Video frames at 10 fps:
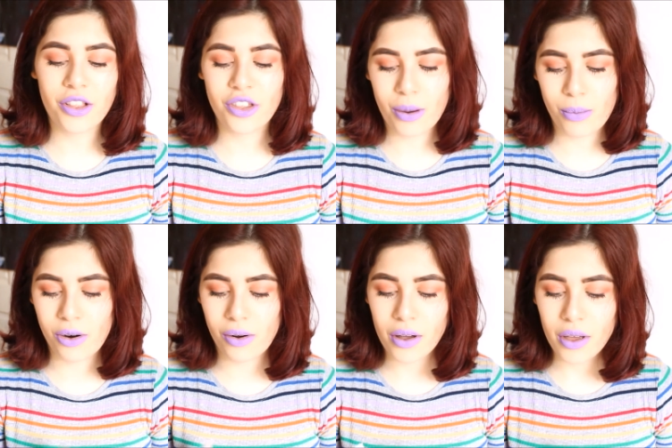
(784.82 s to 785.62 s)
in
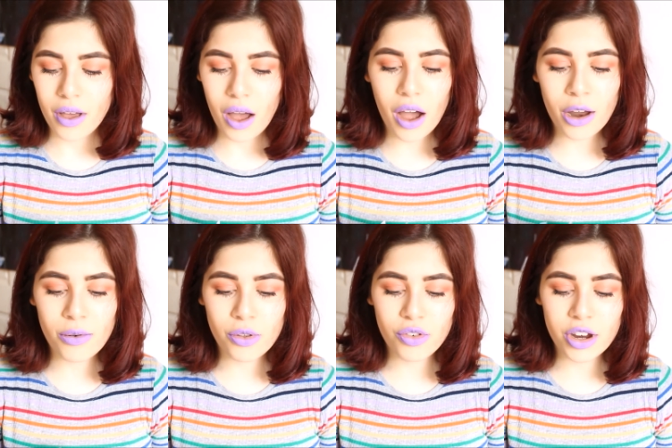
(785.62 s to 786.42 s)
general. I
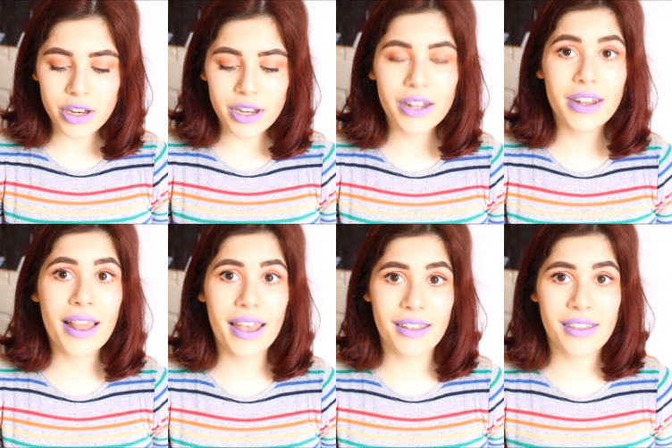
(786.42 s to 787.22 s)
was reading the
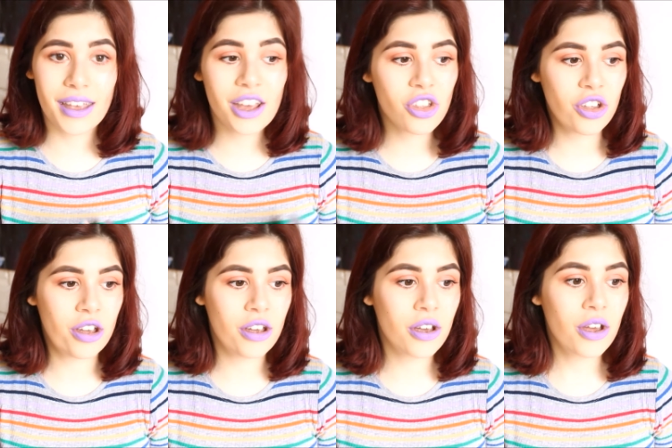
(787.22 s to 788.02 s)
latest
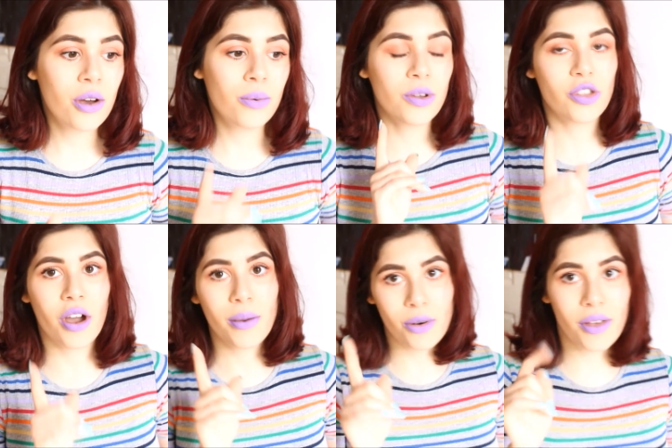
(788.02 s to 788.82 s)
issue, which
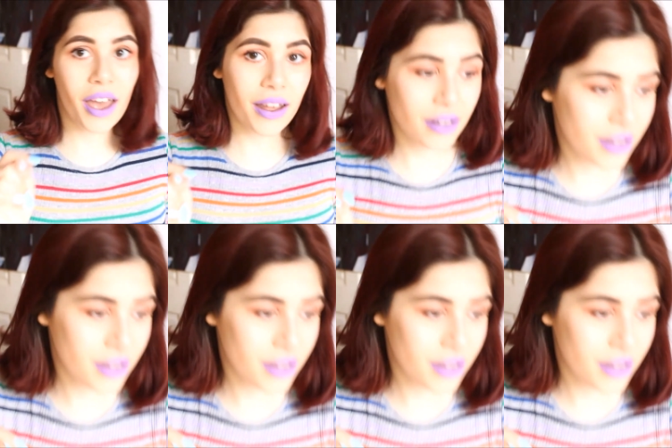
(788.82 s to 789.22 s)
I will get.